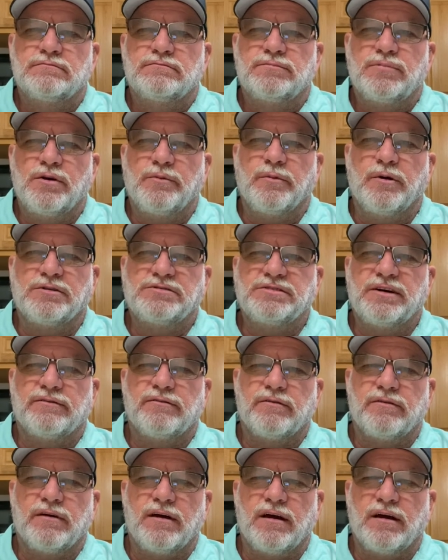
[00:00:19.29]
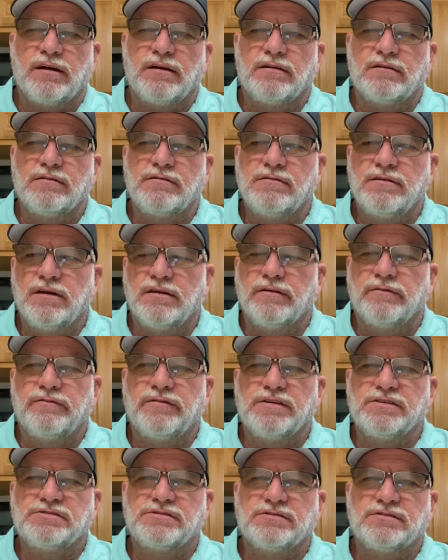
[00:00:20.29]
pretty much everything in the
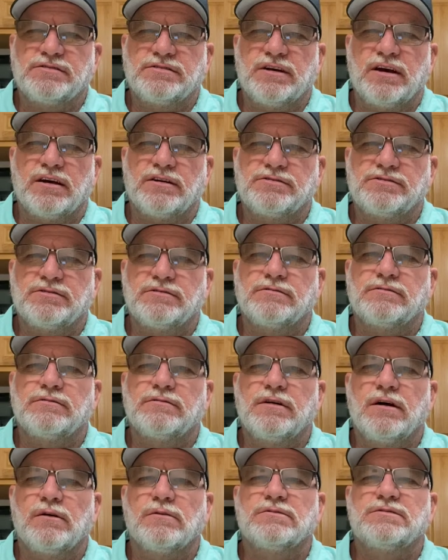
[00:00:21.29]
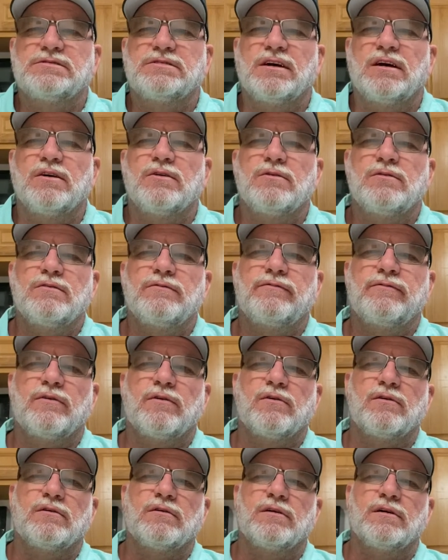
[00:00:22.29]
fishing section on sale
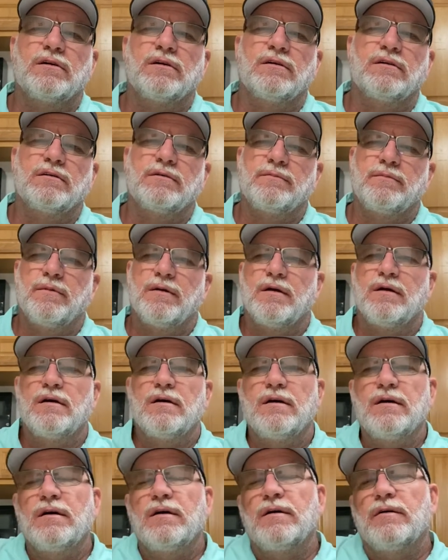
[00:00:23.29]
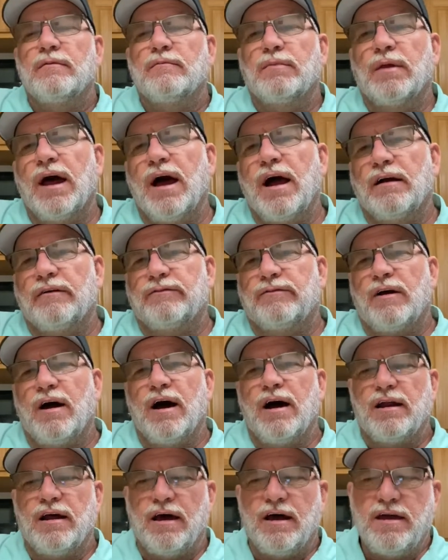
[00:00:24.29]
for Black
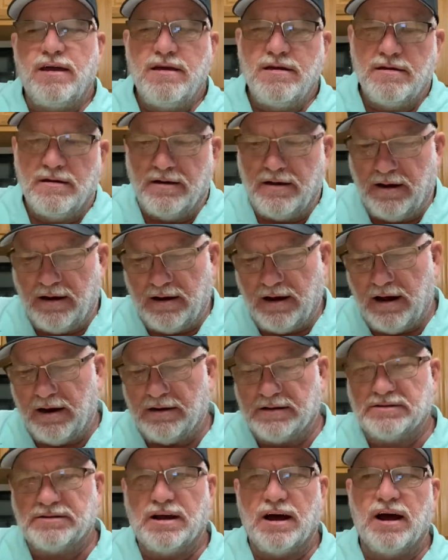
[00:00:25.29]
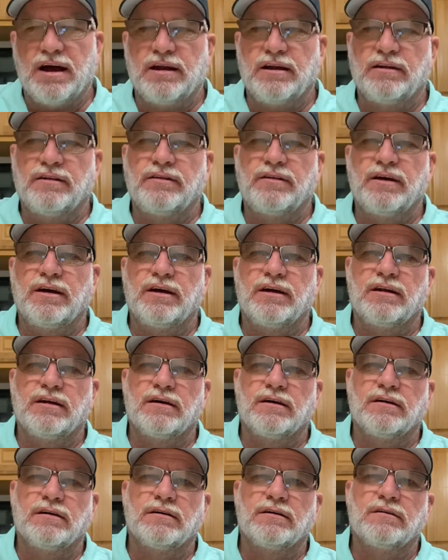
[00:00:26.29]
Friday. And I decided
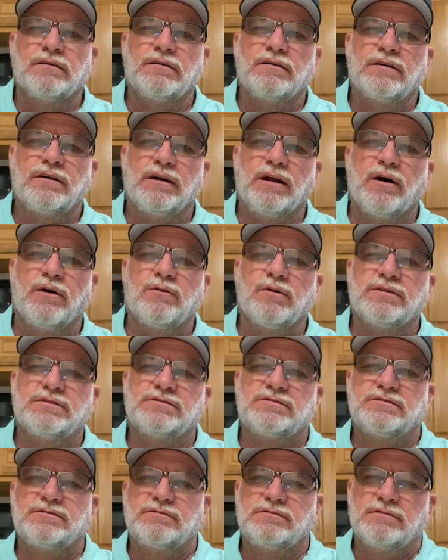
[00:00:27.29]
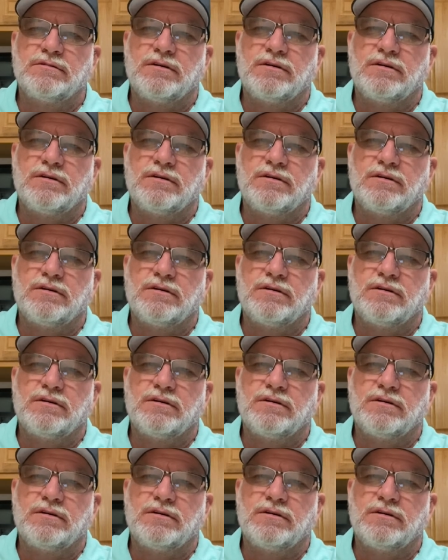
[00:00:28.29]
that, you know, it's